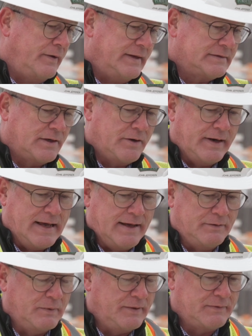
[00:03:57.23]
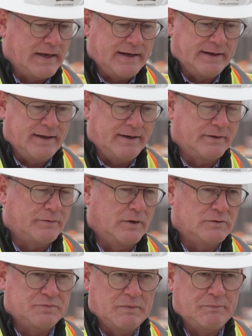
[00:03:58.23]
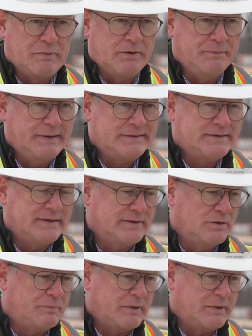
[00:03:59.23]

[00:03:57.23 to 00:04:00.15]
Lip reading: SR 9, we've got to get encroachment permits, signal